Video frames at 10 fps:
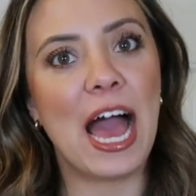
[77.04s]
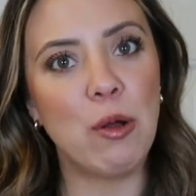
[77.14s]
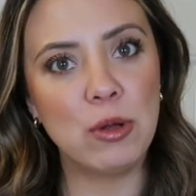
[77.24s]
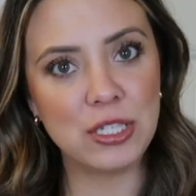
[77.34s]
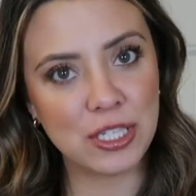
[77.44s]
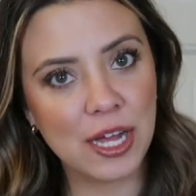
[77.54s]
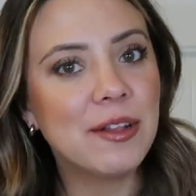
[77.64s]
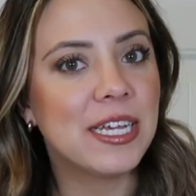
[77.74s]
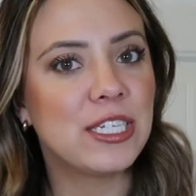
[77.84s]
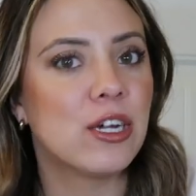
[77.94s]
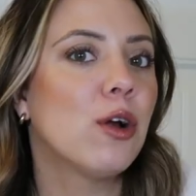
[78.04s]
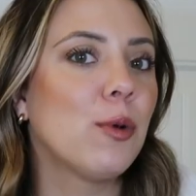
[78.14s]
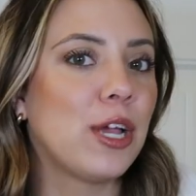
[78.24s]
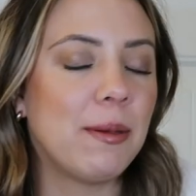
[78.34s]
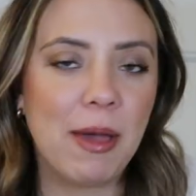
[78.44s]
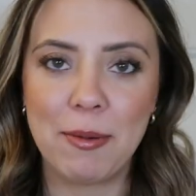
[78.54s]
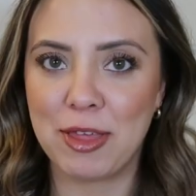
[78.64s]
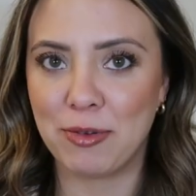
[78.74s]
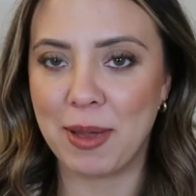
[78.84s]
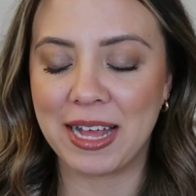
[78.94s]
I will slowly start working my
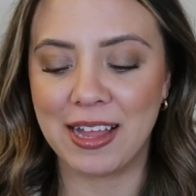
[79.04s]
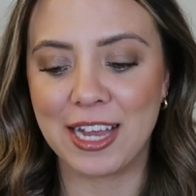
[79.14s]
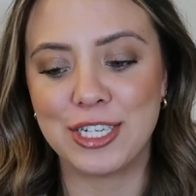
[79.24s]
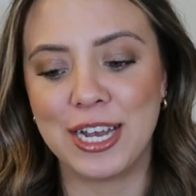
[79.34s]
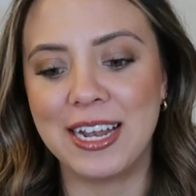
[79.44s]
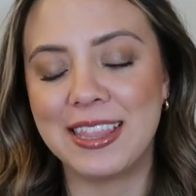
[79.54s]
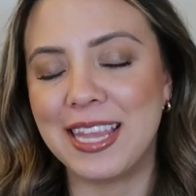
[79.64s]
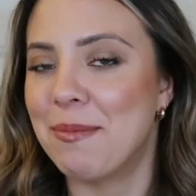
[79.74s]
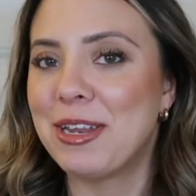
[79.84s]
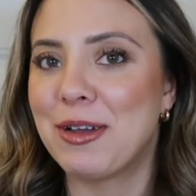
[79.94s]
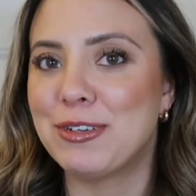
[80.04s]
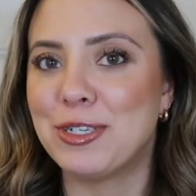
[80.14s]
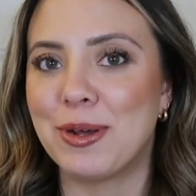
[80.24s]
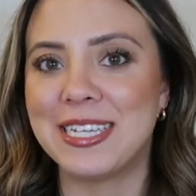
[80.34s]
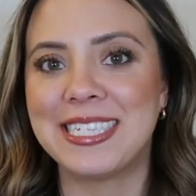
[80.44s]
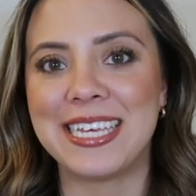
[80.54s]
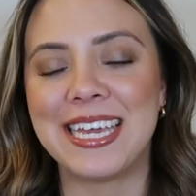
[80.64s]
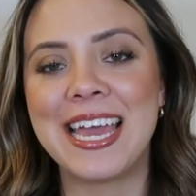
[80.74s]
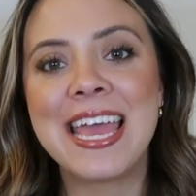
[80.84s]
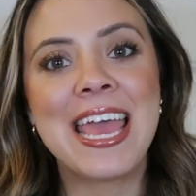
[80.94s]
way through my collection. Let me know what you want to
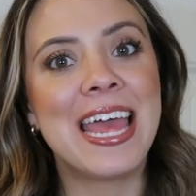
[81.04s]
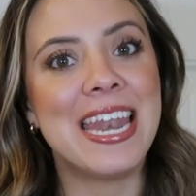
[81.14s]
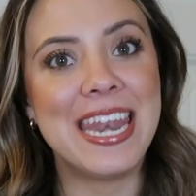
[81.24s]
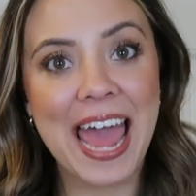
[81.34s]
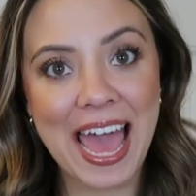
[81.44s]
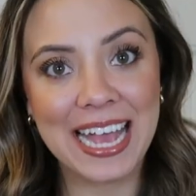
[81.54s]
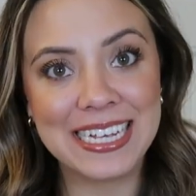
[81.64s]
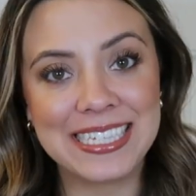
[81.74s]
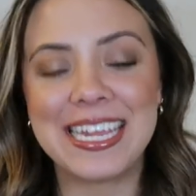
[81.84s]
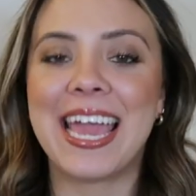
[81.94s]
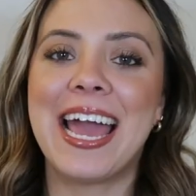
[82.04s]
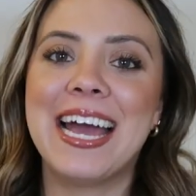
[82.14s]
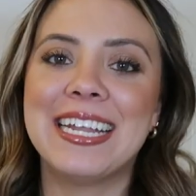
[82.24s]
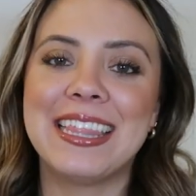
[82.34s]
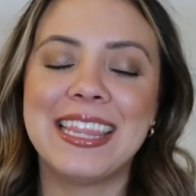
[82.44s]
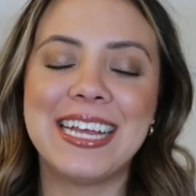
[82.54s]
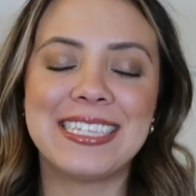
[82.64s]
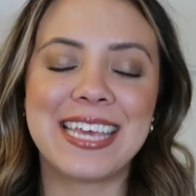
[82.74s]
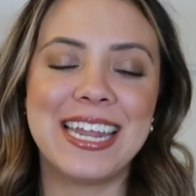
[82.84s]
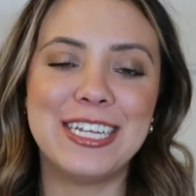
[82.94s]
see next, and
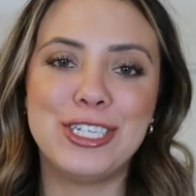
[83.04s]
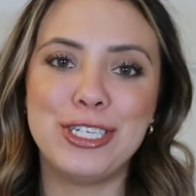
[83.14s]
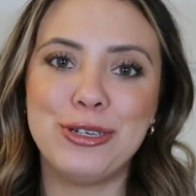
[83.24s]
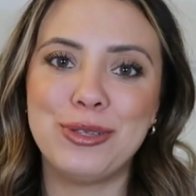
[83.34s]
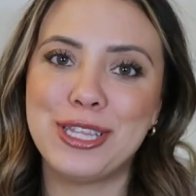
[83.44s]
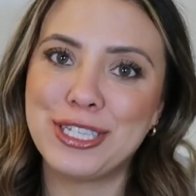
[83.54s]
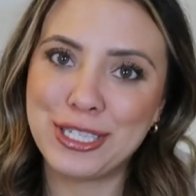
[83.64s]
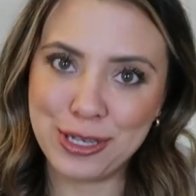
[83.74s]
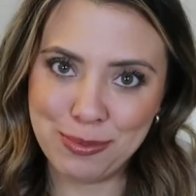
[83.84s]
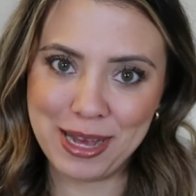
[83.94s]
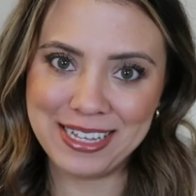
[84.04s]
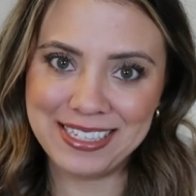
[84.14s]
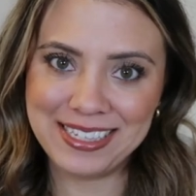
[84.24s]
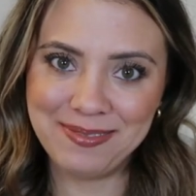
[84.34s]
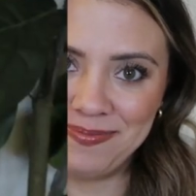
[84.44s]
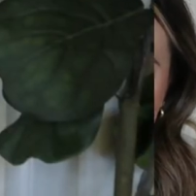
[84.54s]
let's get into the Scubas.